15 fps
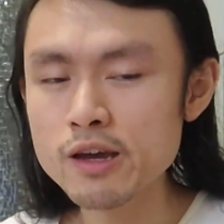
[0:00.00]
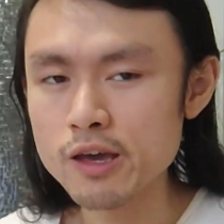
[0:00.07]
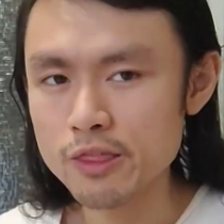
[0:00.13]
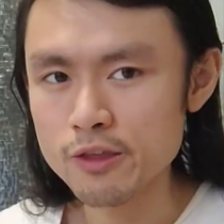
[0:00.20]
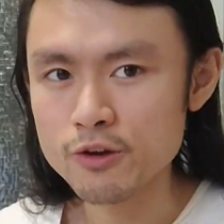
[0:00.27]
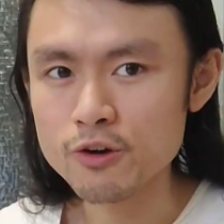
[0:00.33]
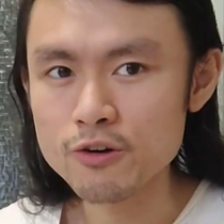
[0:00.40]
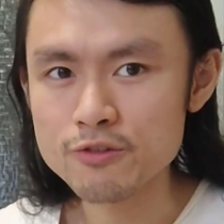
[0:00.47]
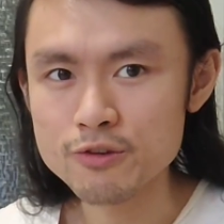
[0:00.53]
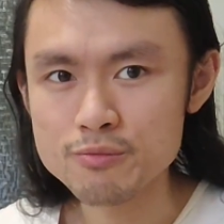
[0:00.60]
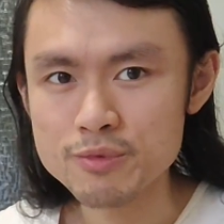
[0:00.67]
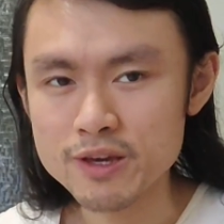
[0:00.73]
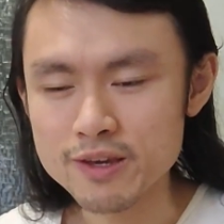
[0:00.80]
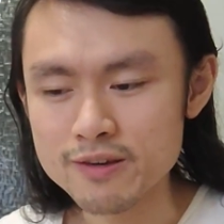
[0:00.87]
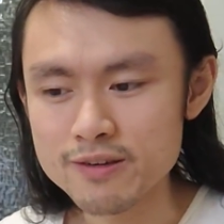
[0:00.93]
in the coffee
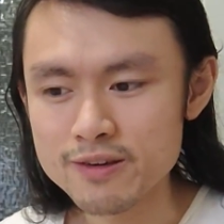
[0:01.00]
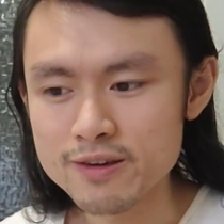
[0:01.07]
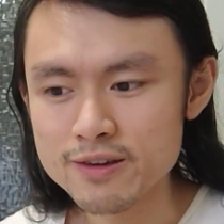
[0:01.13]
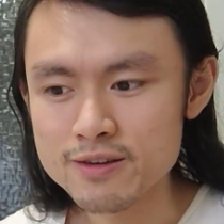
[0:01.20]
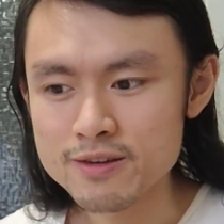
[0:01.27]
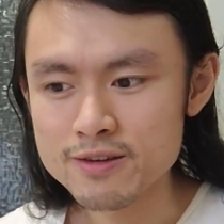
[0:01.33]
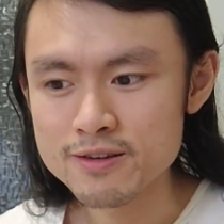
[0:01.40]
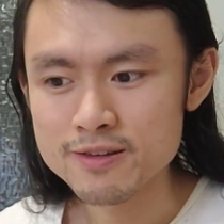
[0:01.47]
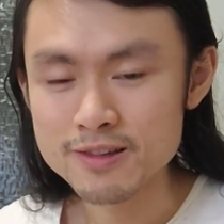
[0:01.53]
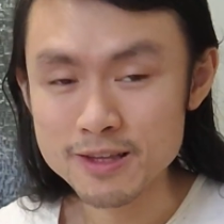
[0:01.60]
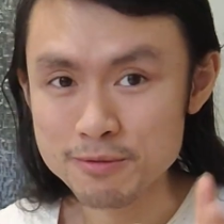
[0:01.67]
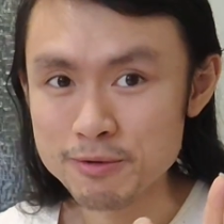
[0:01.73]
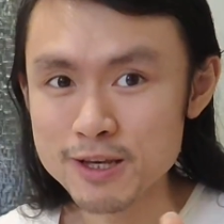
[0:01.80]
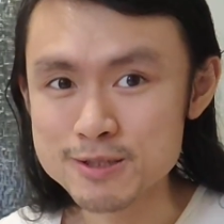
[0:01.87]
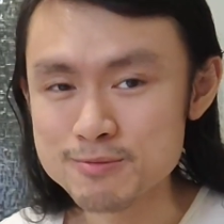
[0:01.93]
bean. Let me